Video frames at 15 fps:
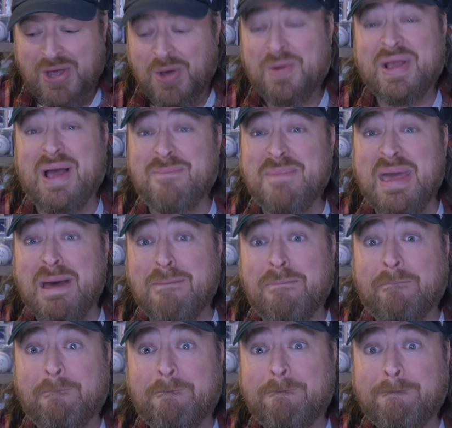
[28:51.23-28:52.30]
we got Mem.
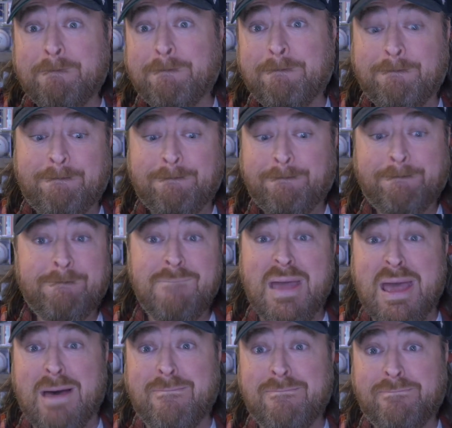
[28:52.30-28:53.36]

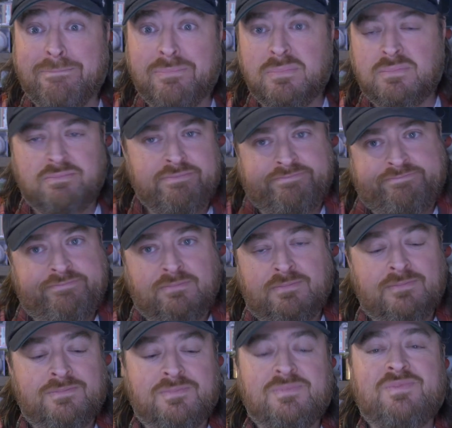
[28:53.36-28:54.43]
Mem.
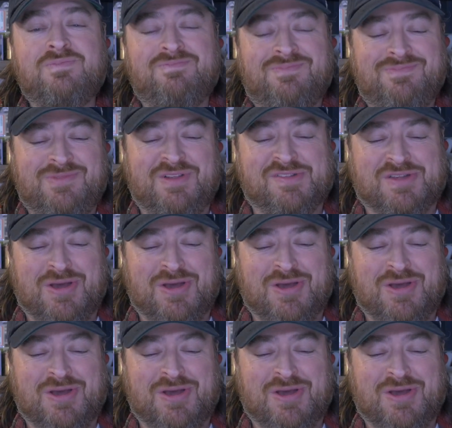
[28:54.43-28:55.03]
Let's